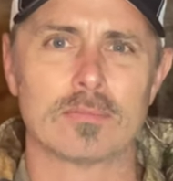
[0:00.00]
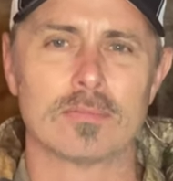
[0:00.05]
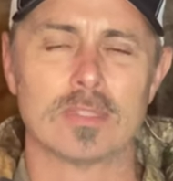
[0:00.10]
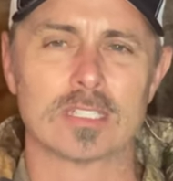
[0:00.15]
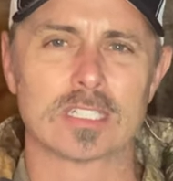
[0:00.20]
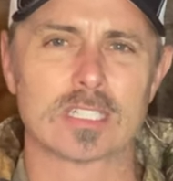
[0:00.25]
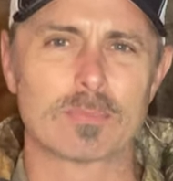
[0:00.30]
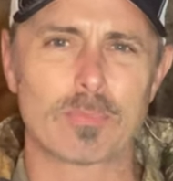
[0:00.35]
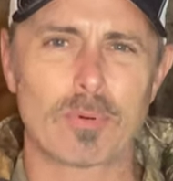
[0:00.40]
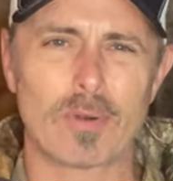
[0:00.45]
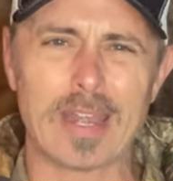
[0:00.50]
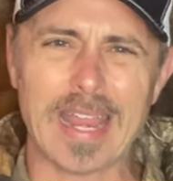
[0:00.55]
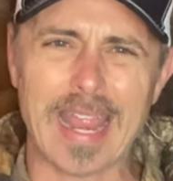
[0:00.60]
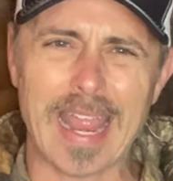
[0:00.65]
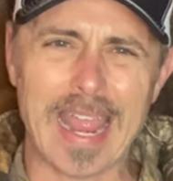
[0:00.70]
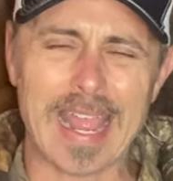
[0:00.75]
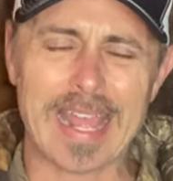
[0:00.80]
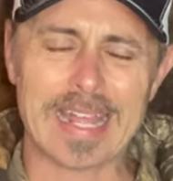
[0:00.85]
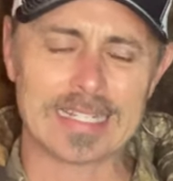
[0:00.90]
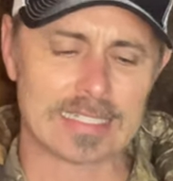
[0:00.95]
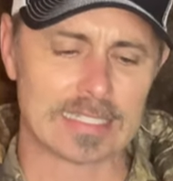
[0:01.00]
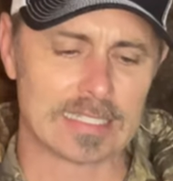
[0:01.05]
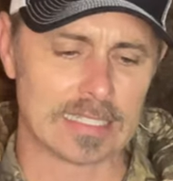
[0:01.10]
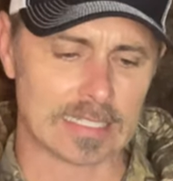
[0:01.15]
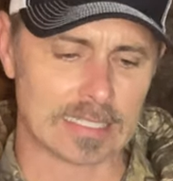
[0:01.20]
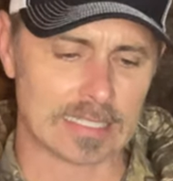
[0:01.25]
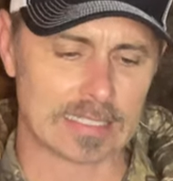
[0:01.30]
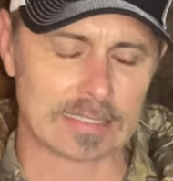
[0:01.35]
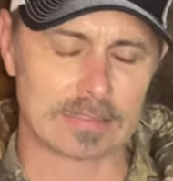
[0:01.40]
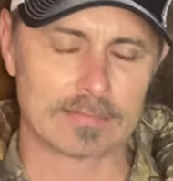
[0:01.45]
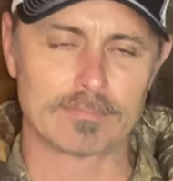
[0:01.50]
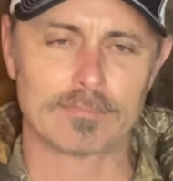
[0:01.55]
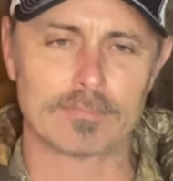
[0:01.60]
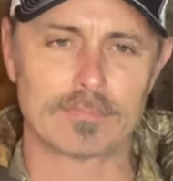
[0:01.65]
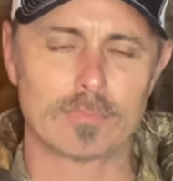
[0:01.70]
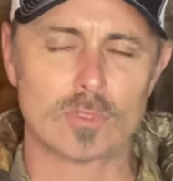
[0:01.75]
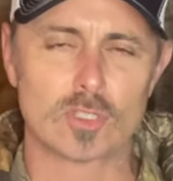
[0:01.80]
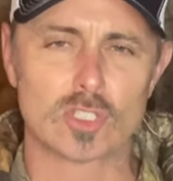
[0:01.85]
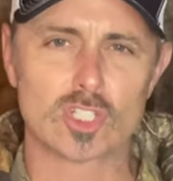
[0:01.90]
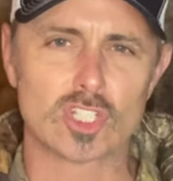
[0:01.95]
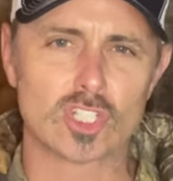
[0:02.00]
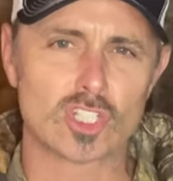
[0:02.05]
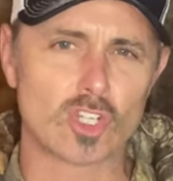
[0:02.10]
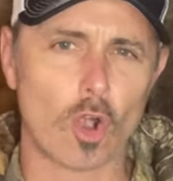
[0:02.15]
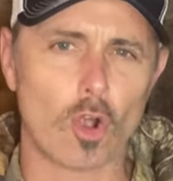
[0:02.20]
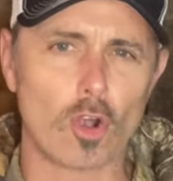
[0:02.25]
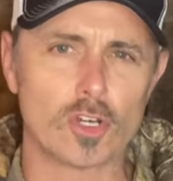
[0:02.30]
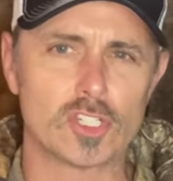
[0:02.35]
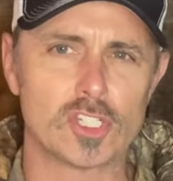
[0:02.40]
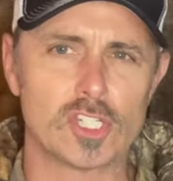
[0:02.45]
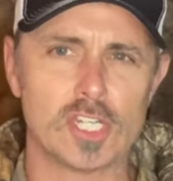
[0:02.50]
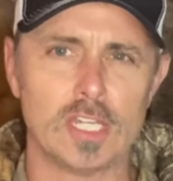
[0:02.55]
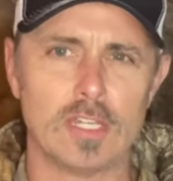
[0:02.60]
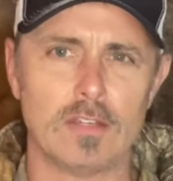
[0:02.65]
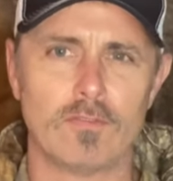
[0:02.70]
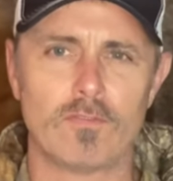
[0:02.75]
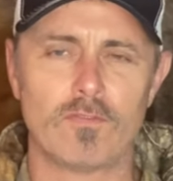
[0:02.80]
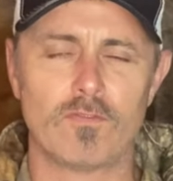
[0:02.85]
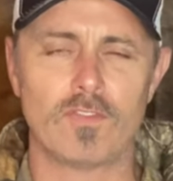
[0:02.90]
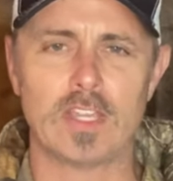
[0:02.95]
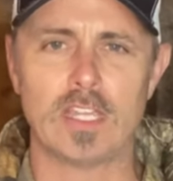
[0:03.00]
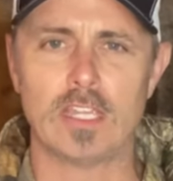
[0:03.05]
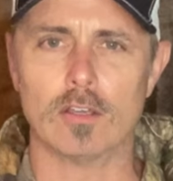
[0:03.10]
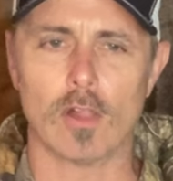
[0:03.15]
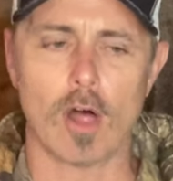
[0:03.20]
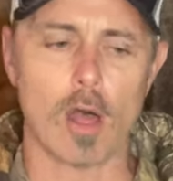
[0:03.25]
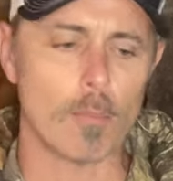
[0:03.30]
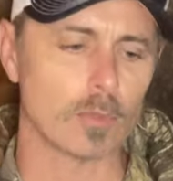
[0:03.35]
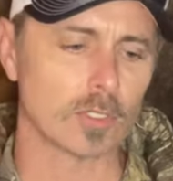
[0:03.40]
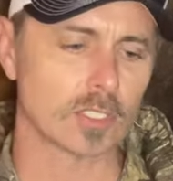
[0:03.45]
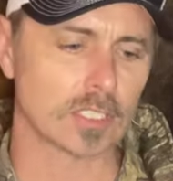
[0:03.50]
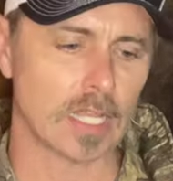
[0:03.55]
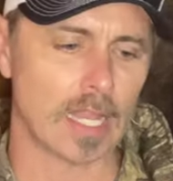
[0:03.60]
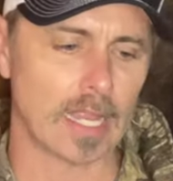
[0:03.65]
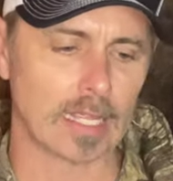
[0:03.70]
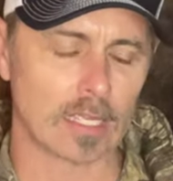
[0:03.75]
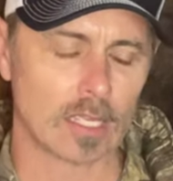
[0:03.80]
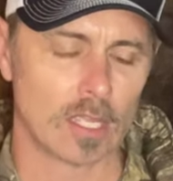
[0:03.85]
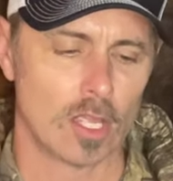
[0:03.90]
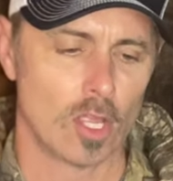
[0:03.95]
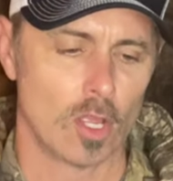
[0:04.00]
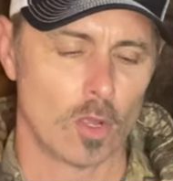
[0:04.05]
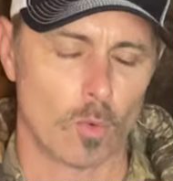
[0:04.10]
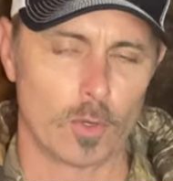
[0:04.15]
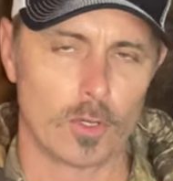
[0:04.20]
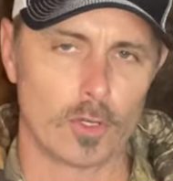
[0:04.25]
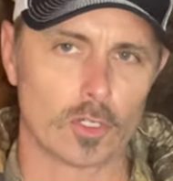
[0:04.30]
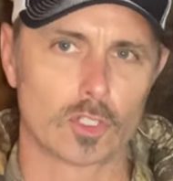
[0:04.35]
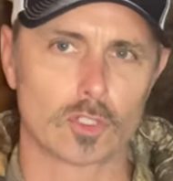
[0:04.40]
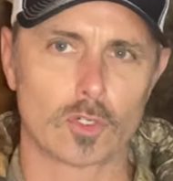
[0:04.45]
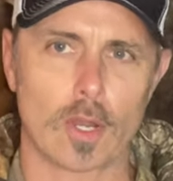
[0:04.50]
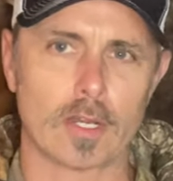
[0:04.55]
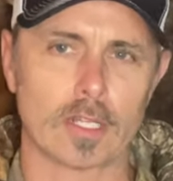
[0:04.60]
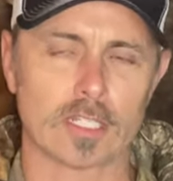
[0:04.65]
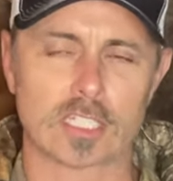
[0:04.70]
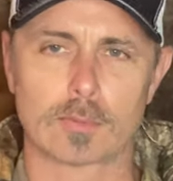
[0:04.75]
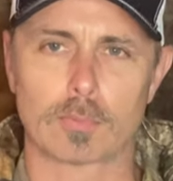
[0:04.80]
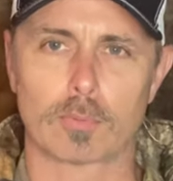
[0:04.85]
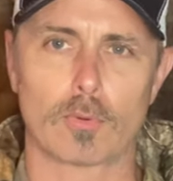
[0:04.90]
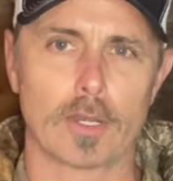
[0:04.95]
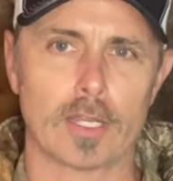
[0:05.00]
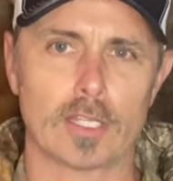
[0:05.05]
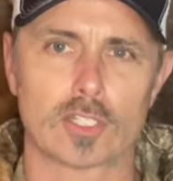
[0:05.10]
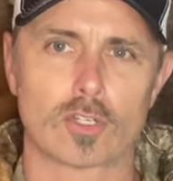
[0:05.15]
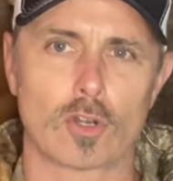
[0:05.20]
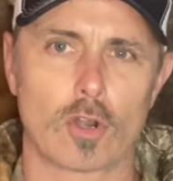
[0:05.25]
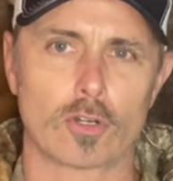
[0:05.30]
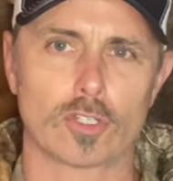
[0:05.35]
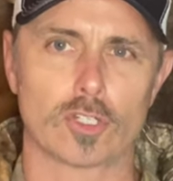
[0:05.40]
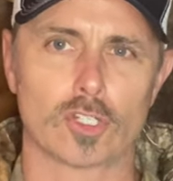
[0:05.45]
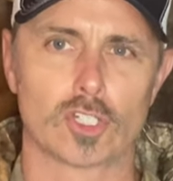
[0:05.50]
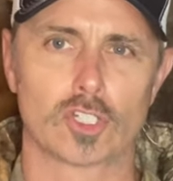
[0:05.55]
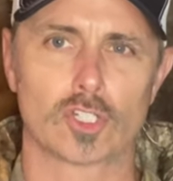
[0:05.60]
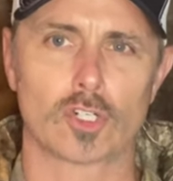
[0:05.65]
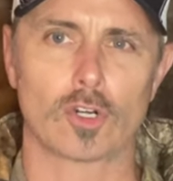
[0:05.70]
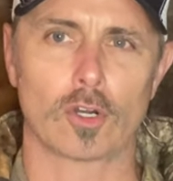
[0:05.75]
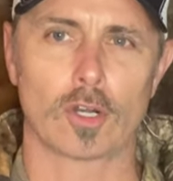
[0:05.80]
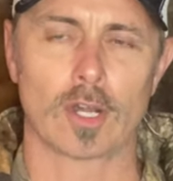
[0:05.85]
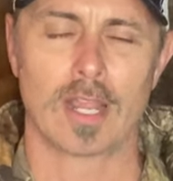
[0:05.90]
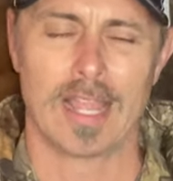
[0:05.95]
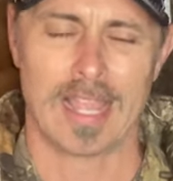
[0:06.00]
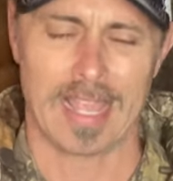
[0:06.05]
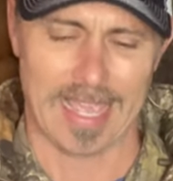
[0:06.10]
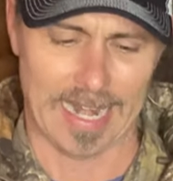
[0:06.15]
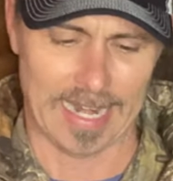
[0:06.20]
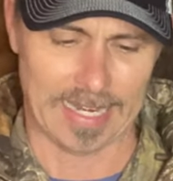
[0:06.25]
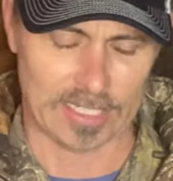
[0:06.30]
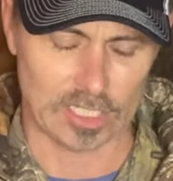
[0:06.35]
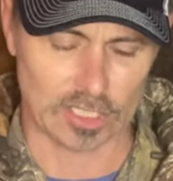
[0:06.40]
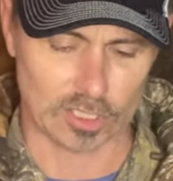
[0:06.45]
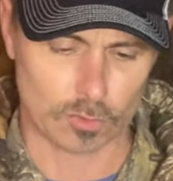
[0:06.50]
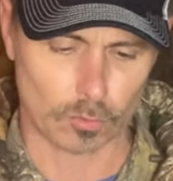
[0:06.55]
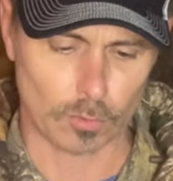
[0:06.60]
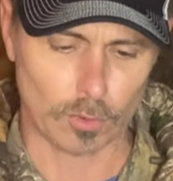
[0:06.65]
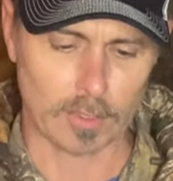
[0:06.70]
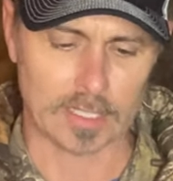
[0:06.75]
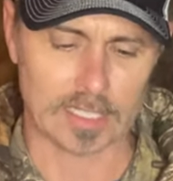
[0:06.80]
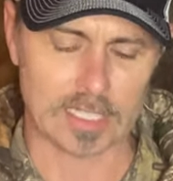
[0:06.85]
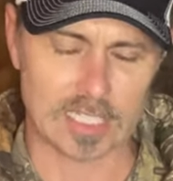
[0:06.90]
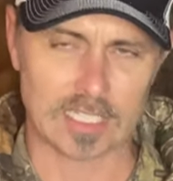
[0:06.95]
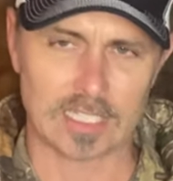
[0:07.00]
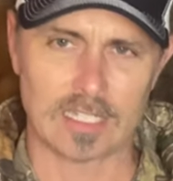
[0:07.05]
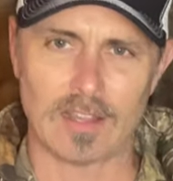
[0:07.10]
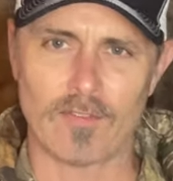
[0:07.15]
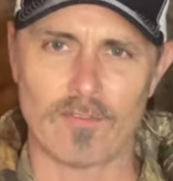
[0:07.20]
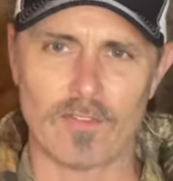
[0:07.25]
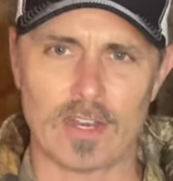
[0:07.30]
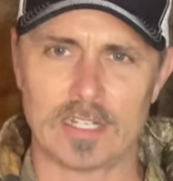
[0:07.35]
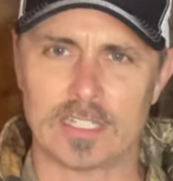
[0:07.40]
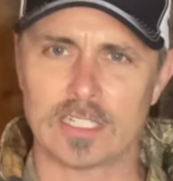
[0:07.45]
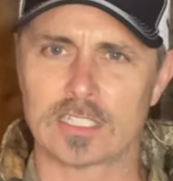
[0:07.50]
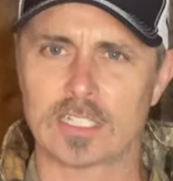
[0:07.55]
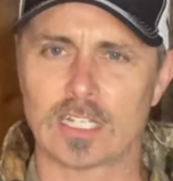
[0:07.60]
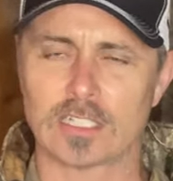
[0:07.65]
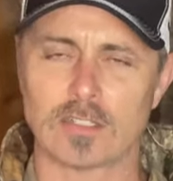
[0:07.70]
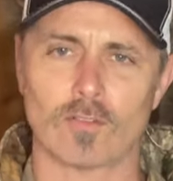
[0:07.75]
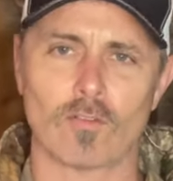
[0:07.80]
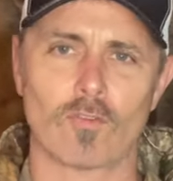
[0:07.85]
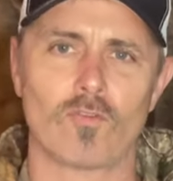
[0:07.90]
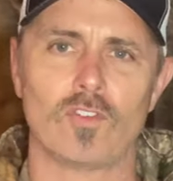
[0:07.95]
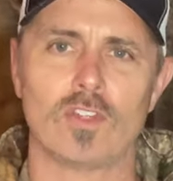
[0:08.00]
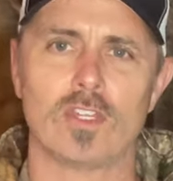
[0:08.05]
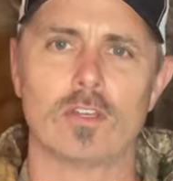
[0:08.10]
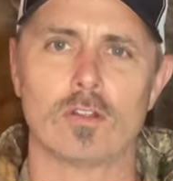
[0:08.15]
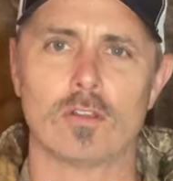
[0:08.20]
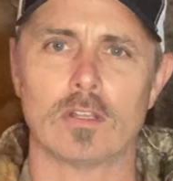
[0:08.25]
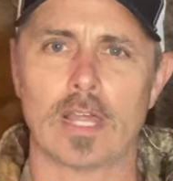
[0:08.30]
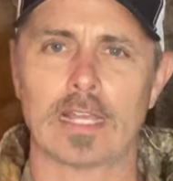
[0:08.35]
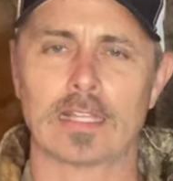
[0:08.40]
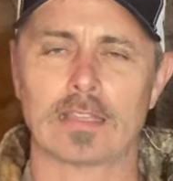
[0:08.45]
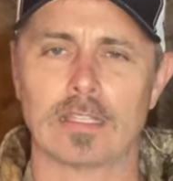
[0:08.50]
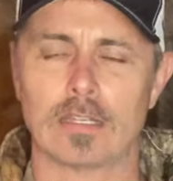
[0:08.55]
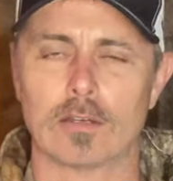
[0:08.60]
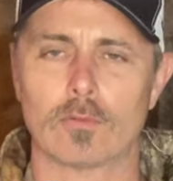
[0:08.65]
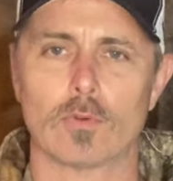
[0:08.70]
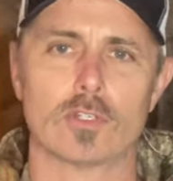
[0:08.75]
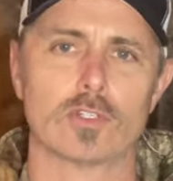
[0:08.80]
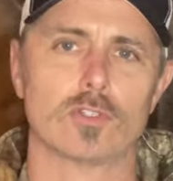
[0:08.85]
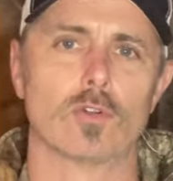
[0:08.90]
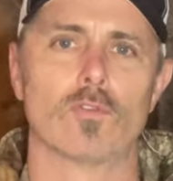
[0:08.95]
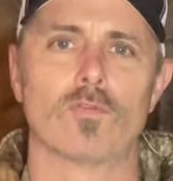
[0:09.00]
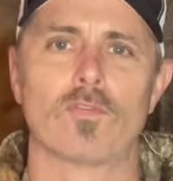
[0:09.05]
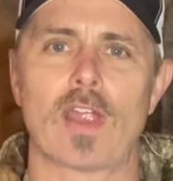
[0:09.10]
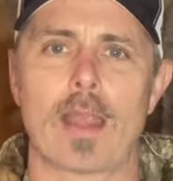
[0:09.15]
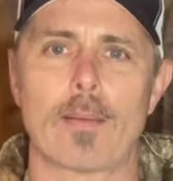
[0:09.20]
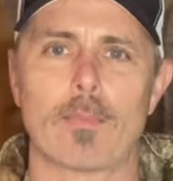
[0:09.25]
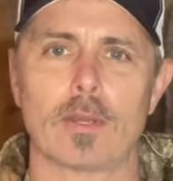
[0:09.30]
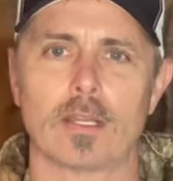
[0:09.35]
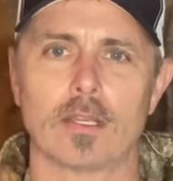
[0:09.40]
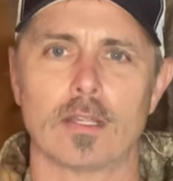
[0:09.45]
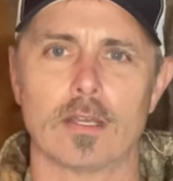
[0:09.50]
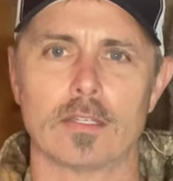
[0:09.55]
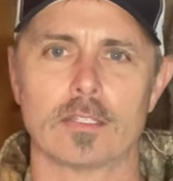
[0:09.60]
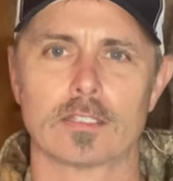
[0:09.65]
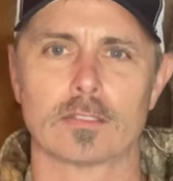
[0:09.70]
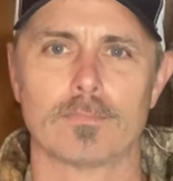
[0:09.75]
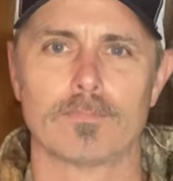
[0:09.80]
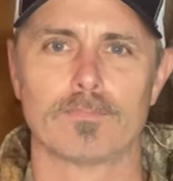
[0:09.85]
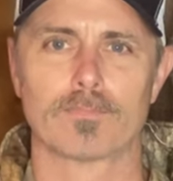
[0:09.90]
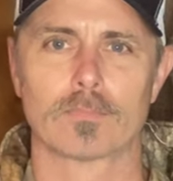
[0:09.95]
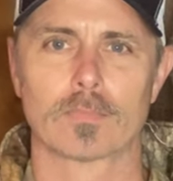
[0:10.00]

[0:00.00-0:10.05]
the spray adds this starchy feel, almost like when you're trying to spray starch a shirt, and it's just really stiff and it just doesn't feel like the original fabric does.